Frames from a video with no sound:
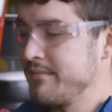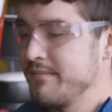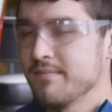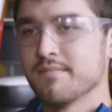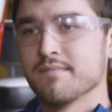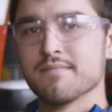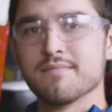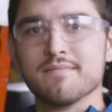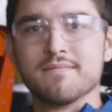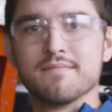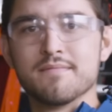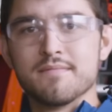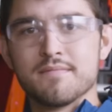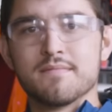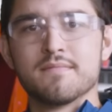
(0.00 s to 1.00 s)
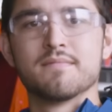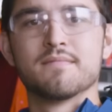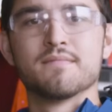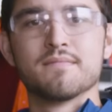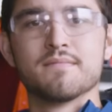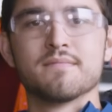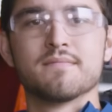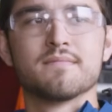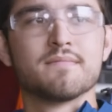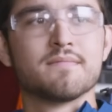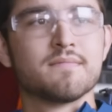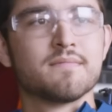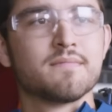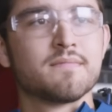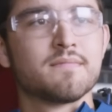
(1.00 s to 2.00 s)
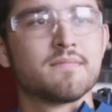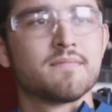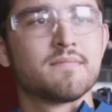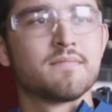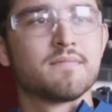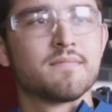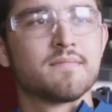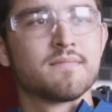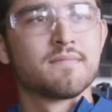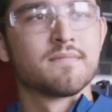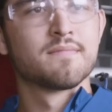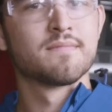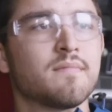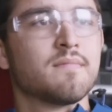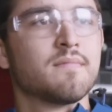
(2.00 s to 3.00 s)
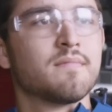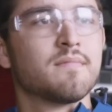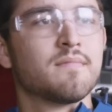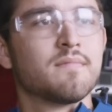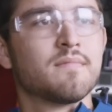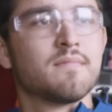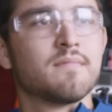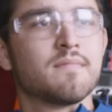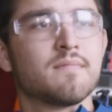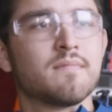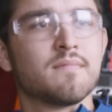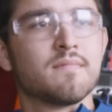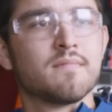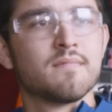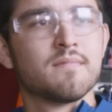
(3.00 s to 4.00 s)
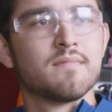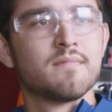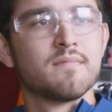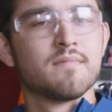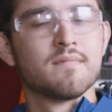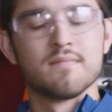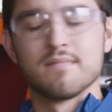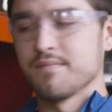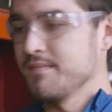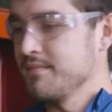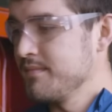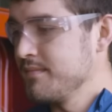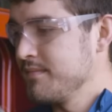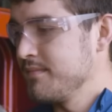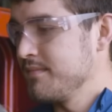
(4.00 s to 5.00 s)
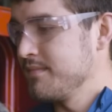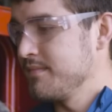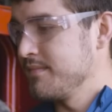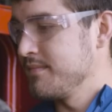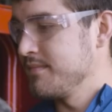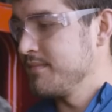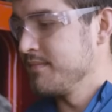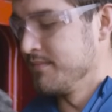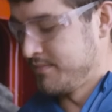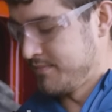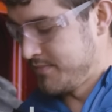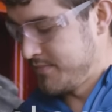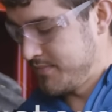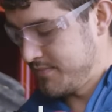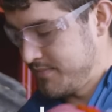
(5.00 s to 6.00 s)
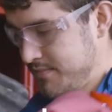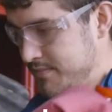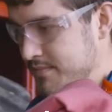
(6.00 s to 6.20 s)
This person isn't speaking.